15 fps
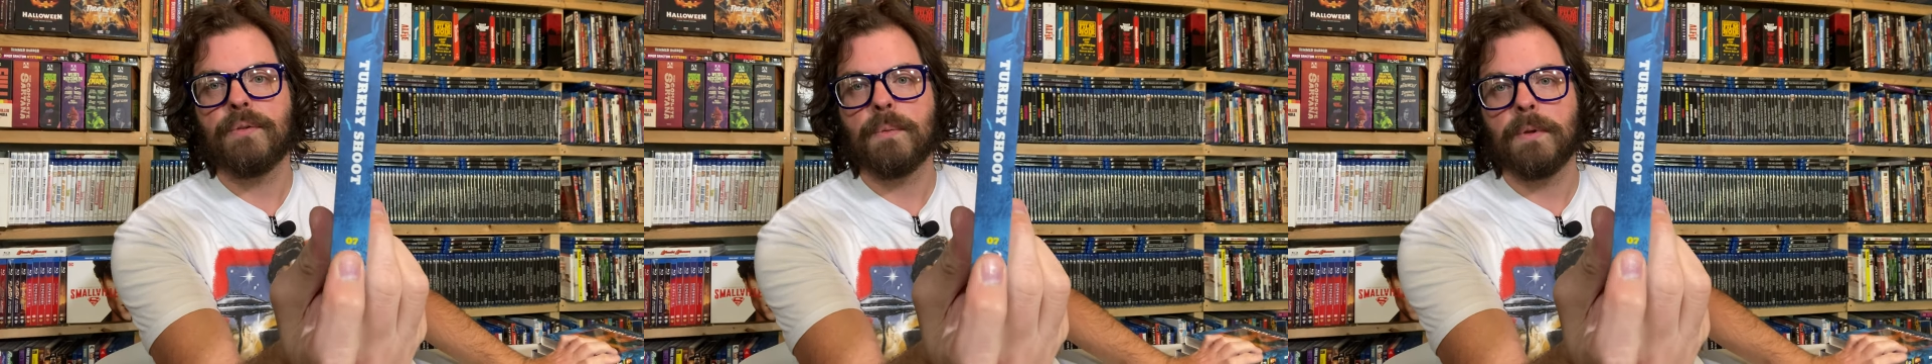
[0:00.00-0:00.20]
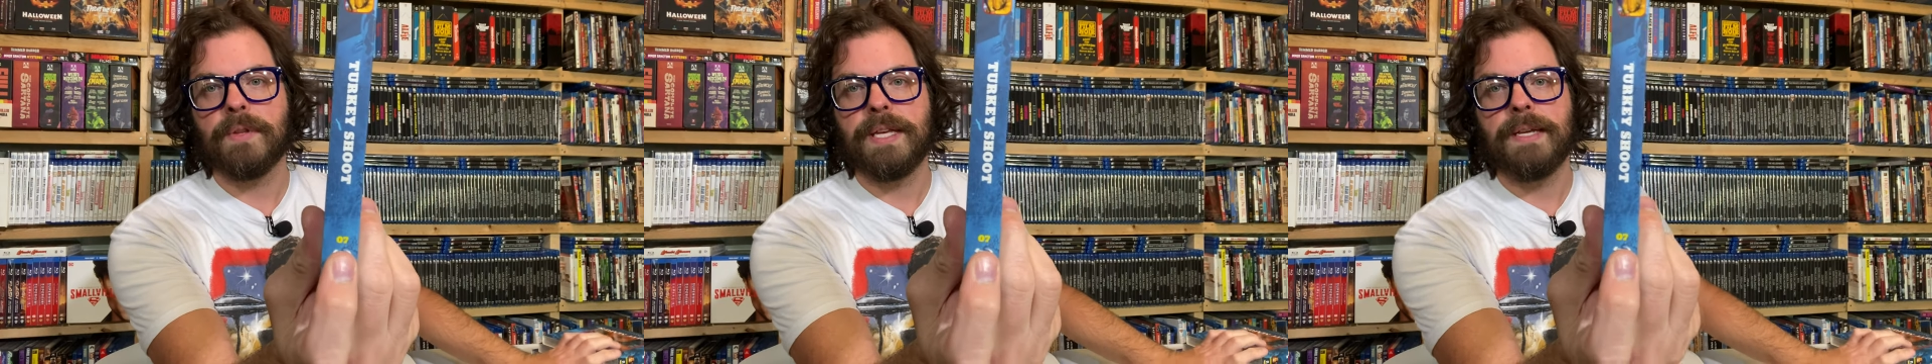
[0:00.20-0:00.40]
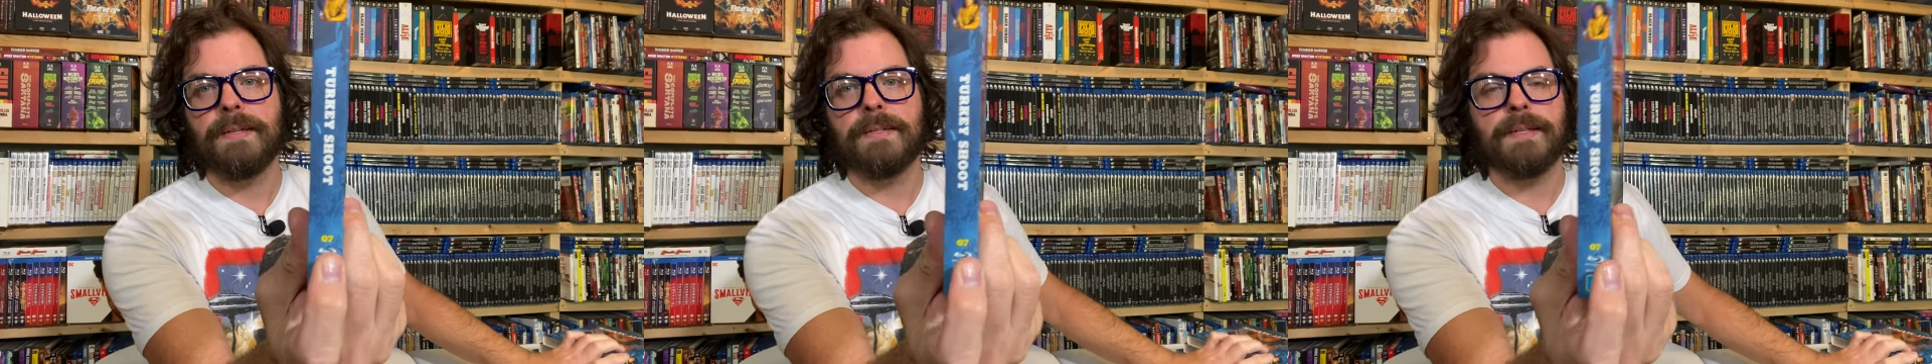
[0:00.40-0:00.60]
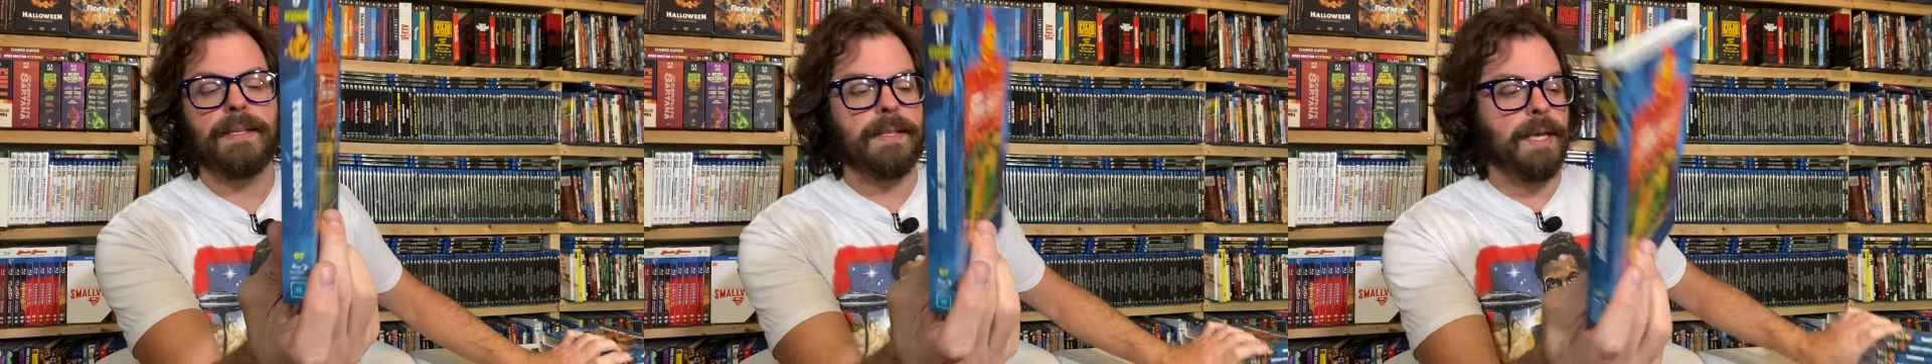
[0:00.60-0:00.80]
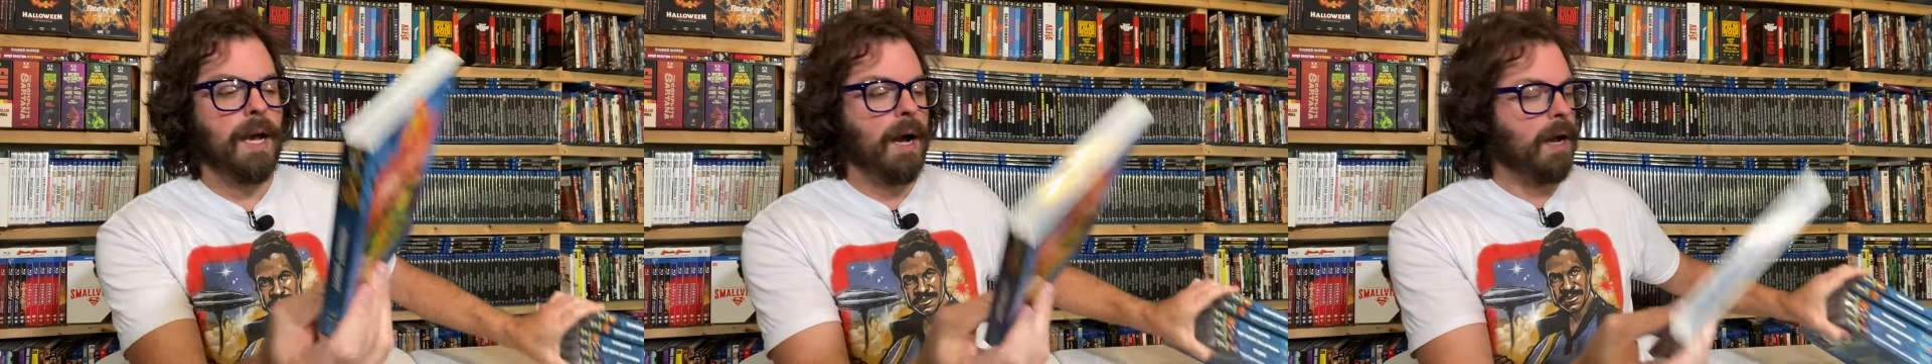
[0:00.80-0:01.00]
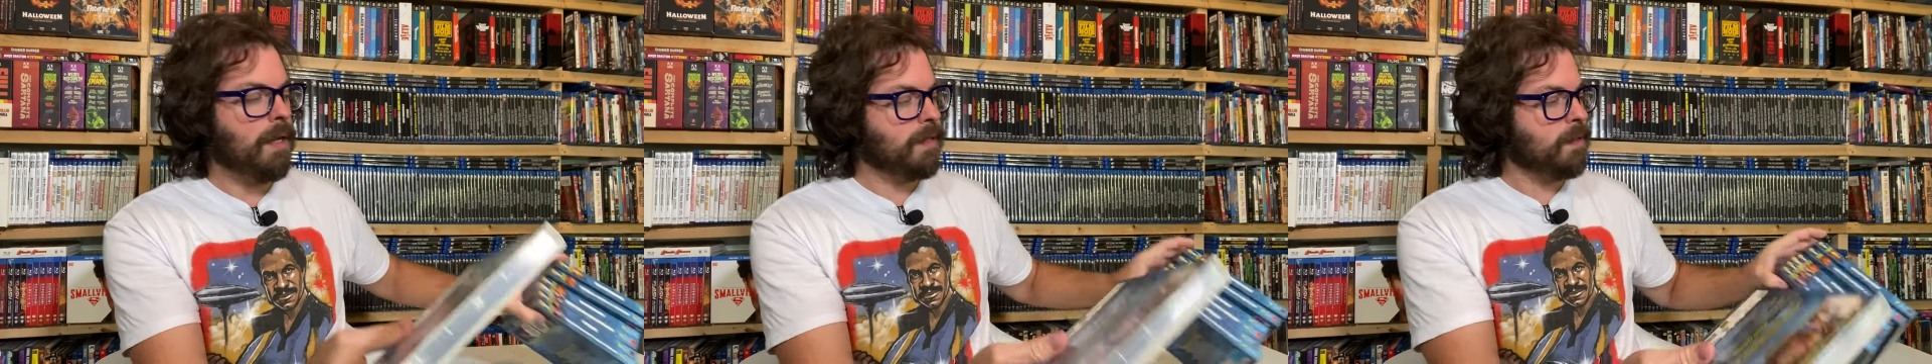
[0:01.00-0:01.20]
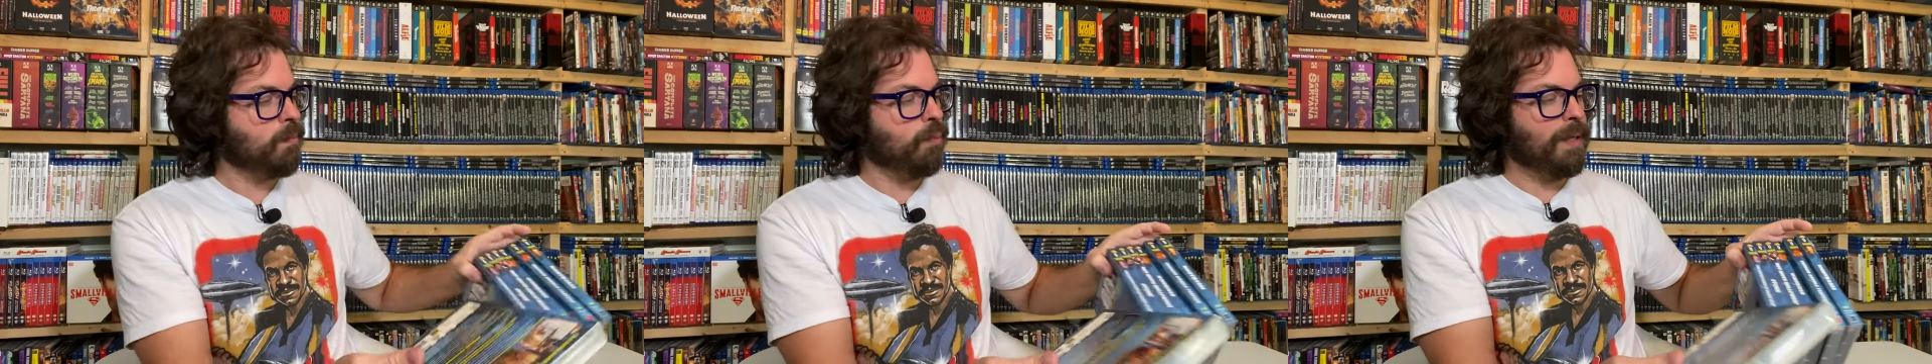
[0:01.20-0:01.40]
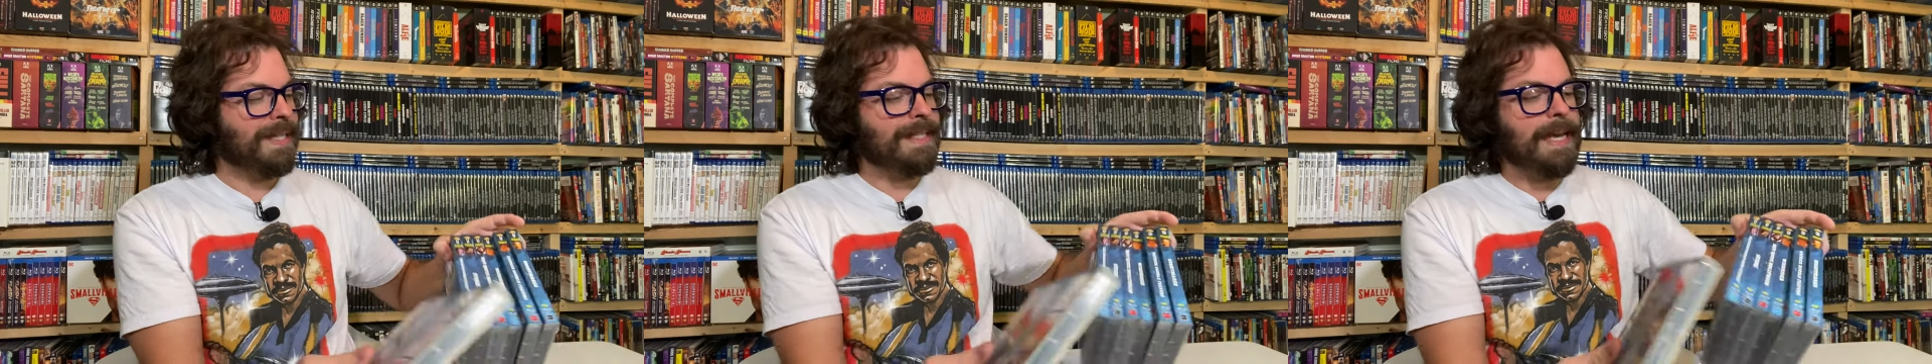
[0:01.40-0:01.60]
release in the
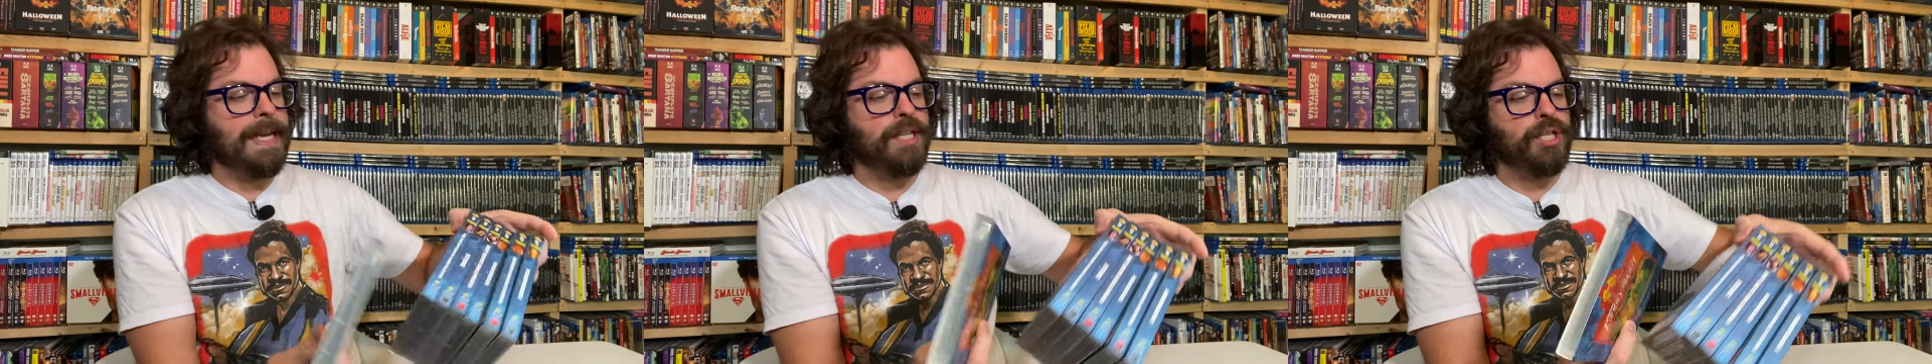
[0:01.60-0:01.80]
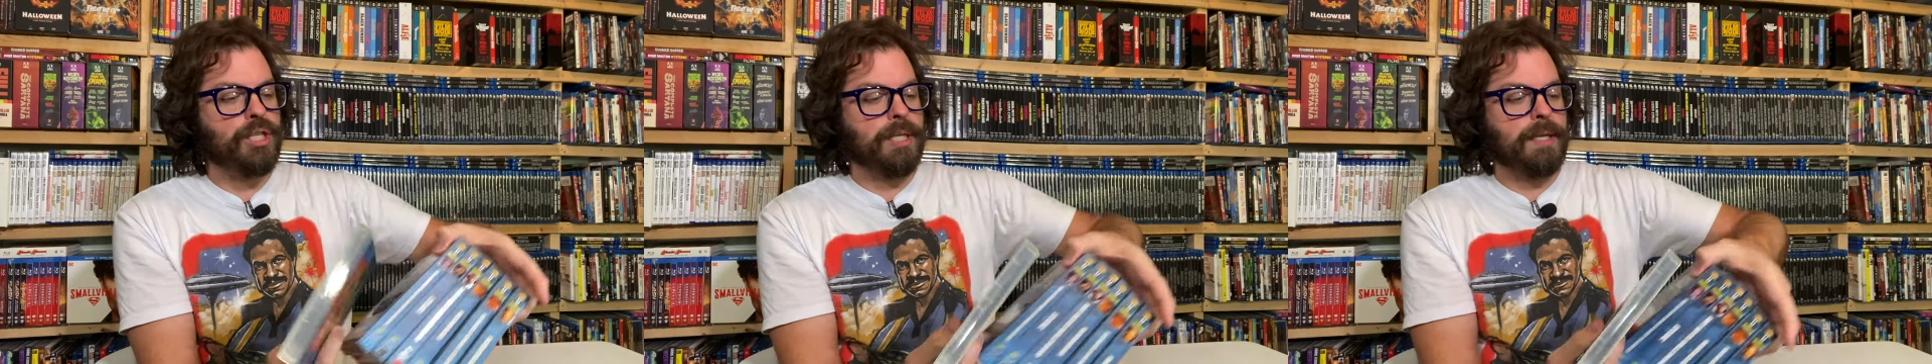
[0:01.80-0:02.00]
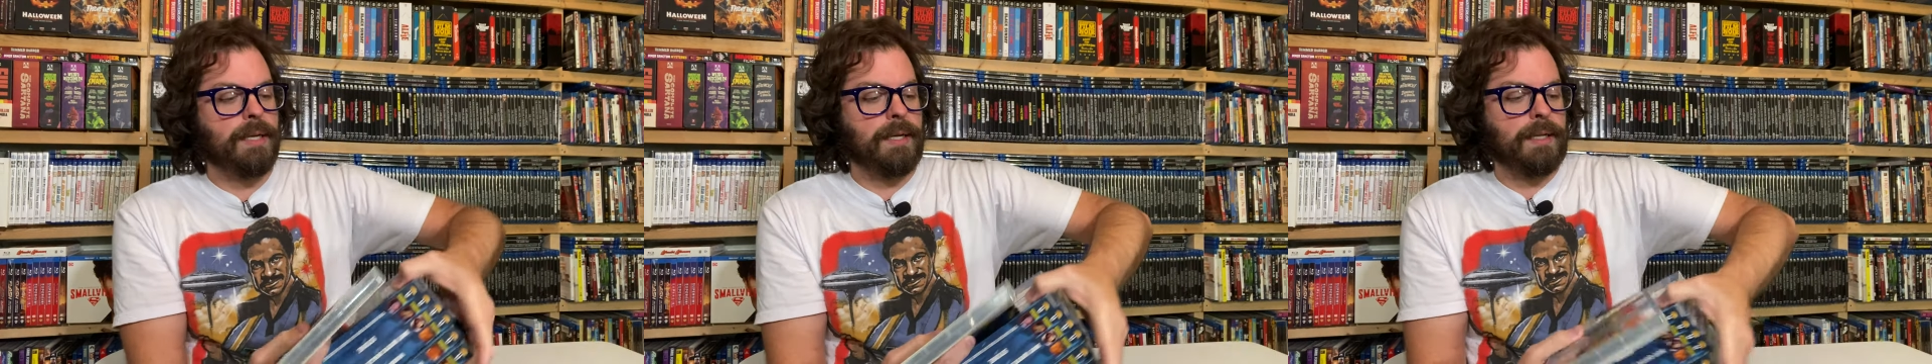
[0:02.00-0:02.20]
exploitation